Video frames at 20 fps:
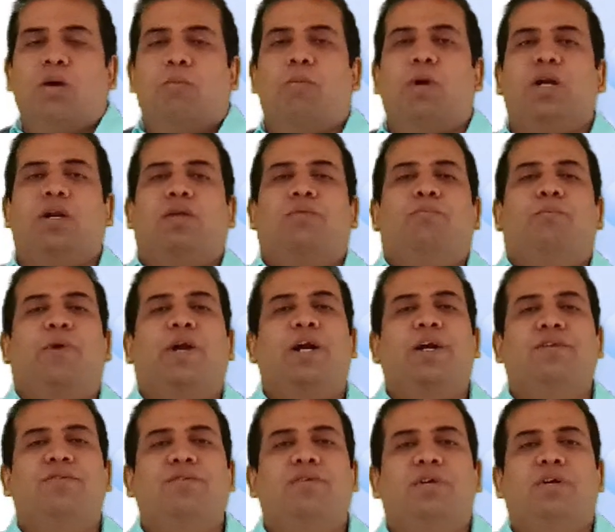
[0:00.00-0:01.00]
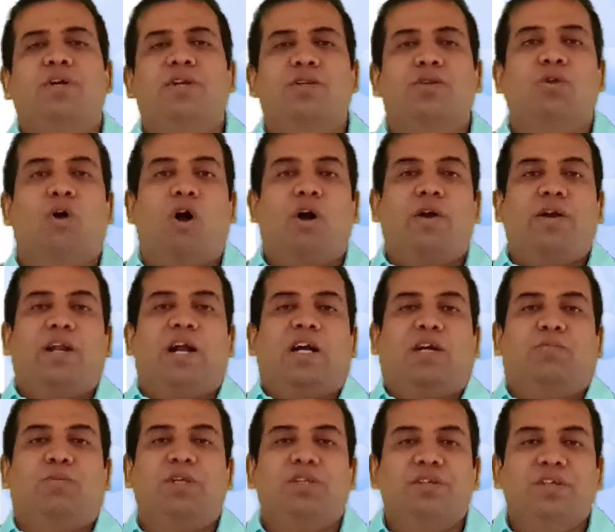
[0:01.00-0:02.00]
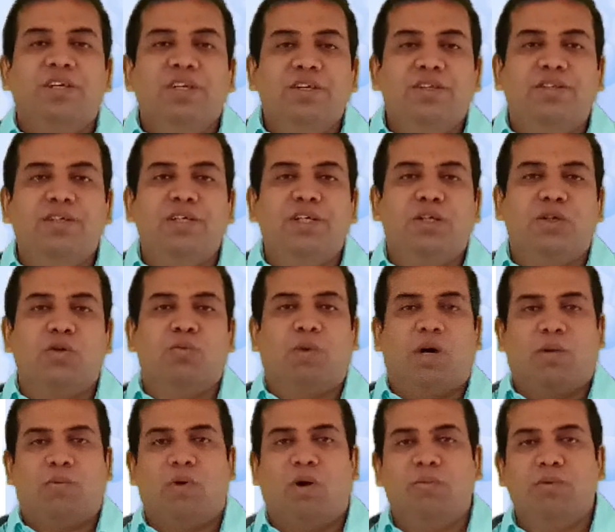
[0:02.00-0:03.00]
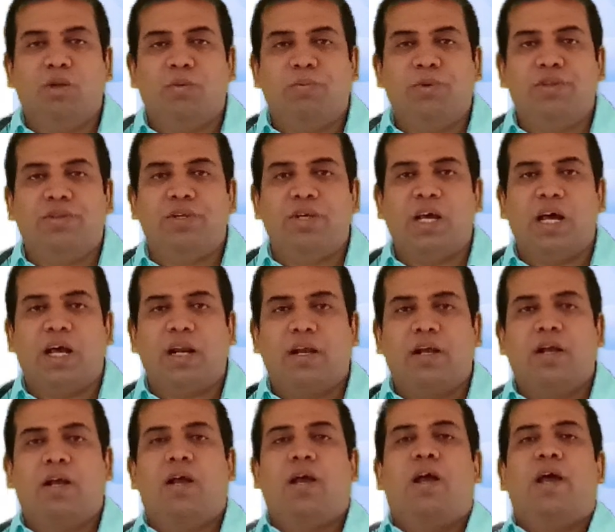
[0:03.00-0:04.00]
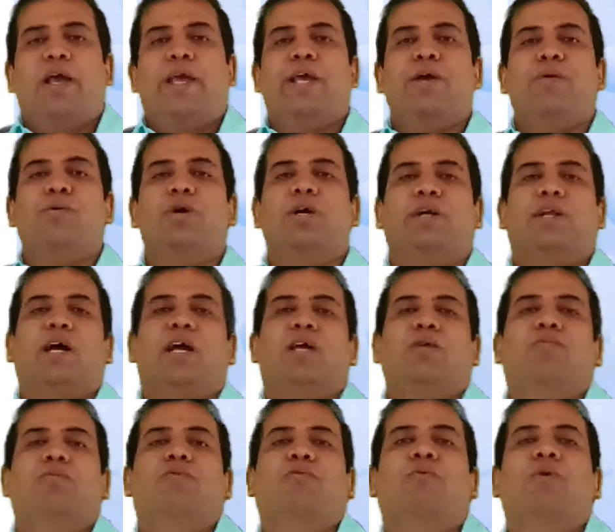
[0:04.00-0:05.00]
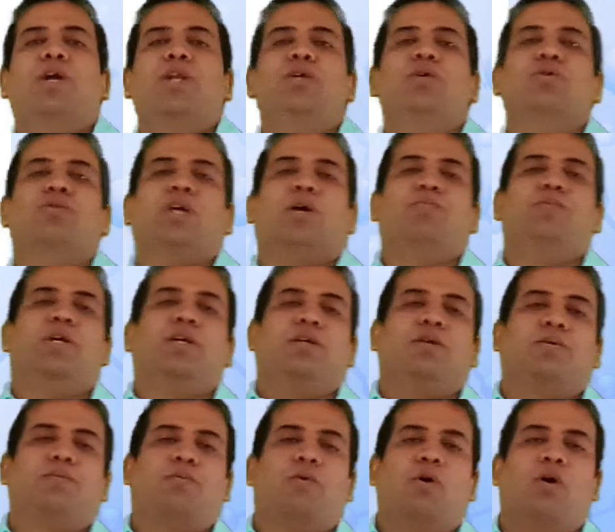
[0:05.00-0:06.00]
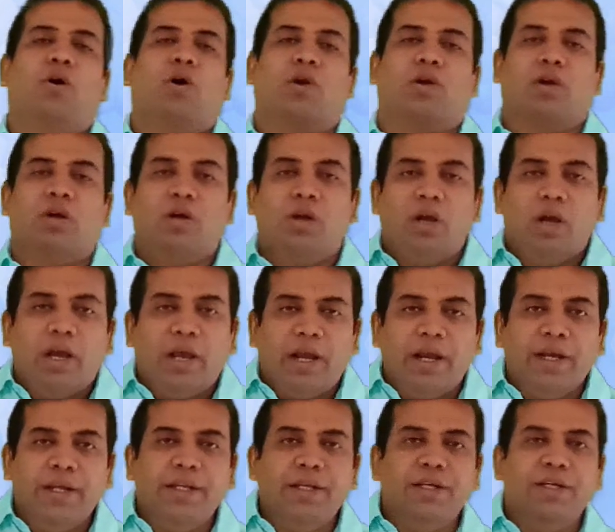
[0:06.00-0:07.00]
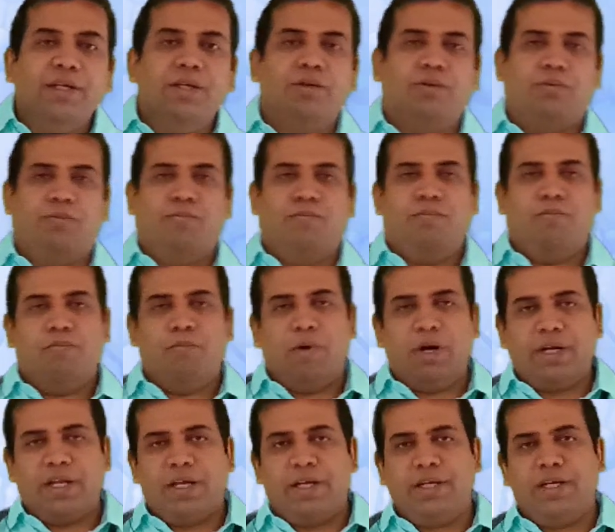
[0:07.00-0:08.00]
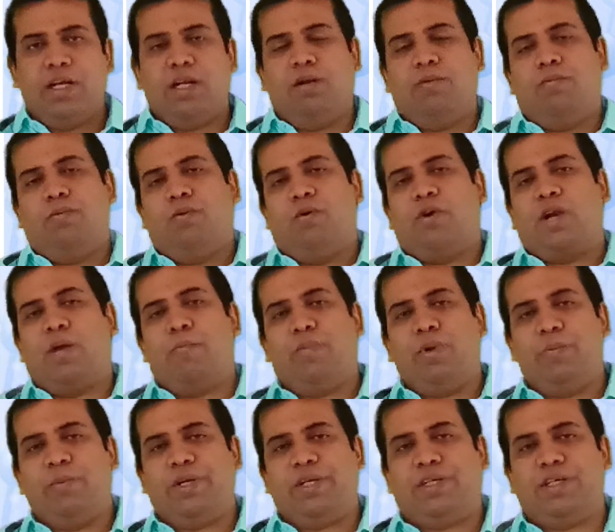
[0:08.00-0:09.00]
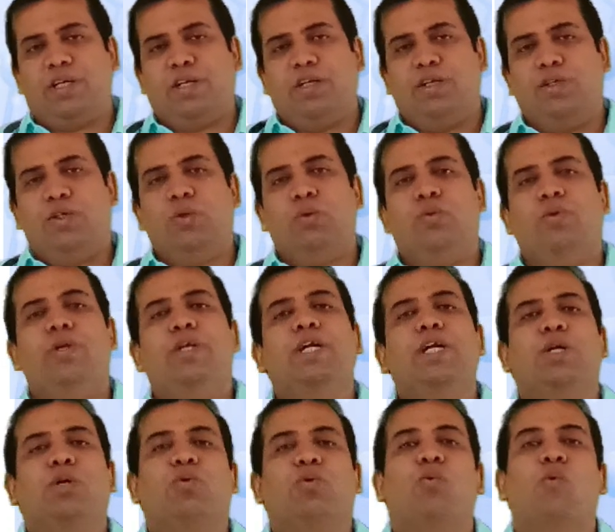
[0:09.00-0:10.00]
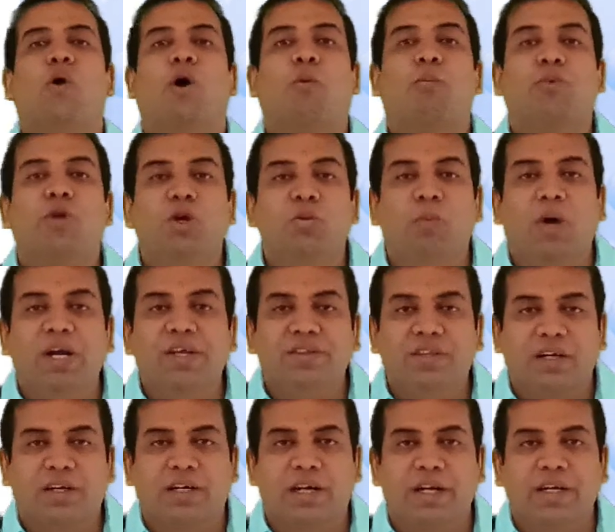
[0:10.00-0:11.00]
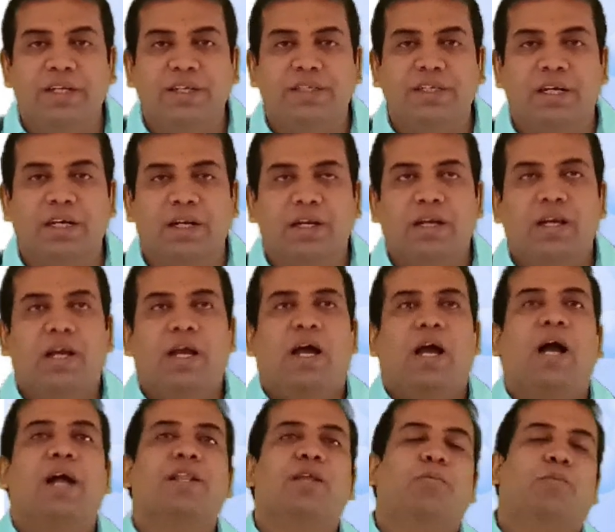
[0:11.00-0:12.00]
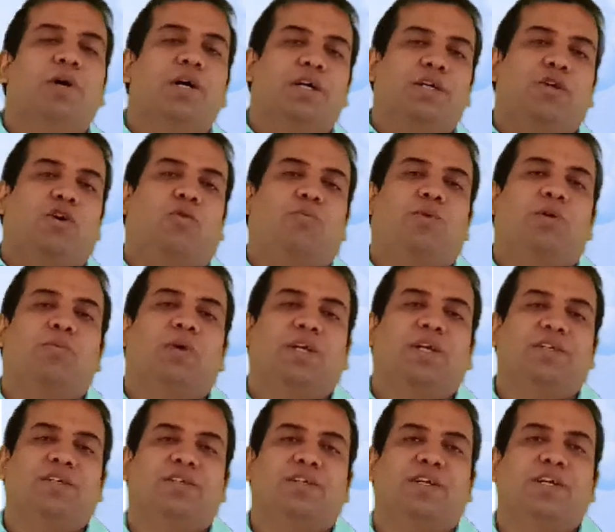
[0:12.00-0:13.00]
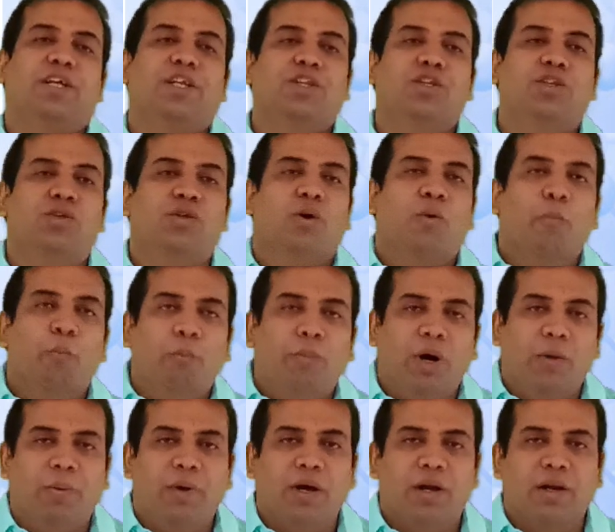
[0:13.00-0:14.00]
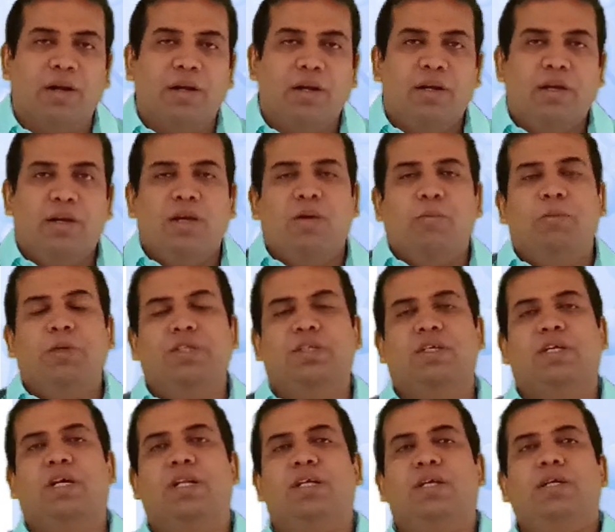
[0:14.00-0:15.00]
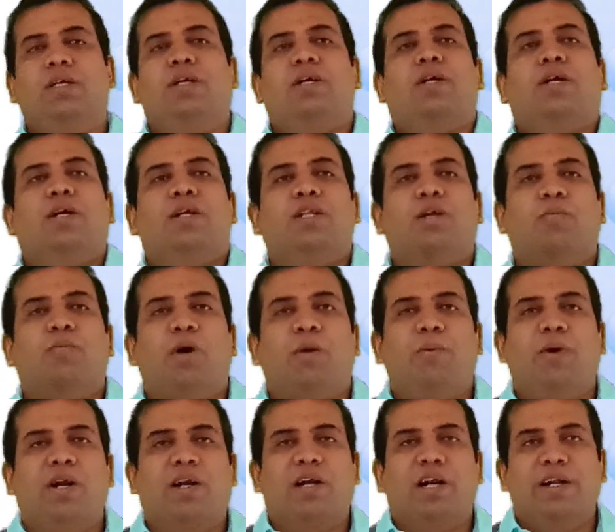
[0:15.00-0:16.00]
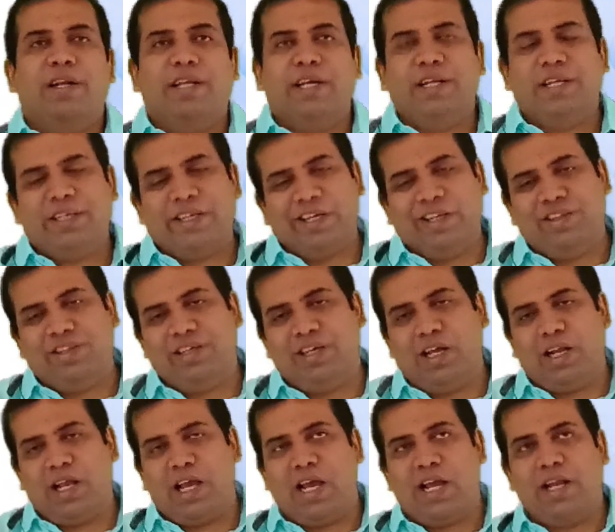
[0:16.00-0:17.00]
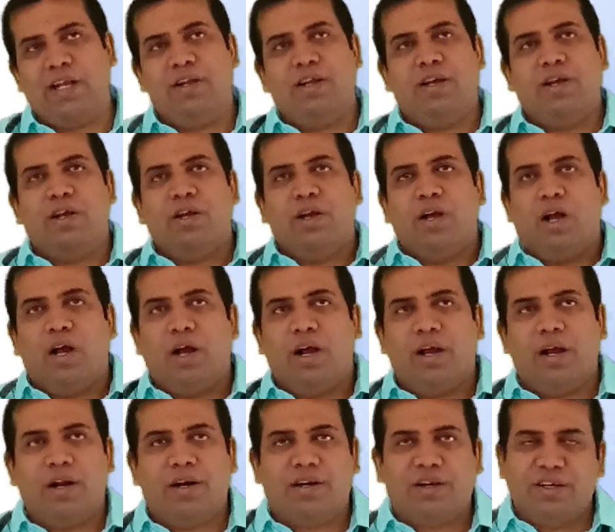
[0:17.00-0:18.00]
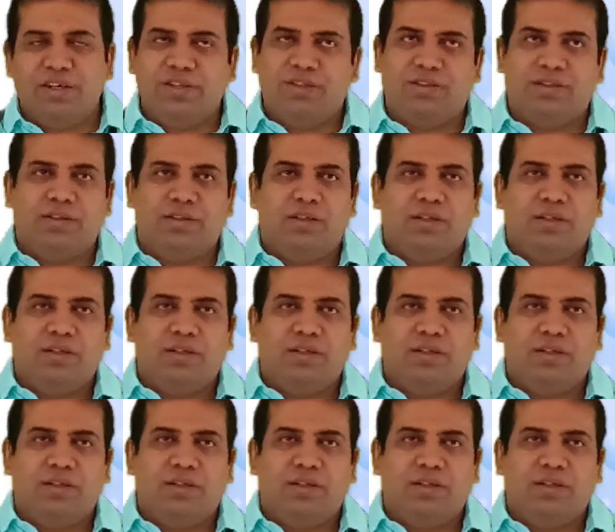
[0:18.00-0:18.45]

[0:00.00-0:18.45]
But friends, it's not that much easy to perform the PCR. Every time when you subject for any material or amplification, you need to optimize the condition. And the first optimization is buffer. Basically, the buffer contains KCl and trees.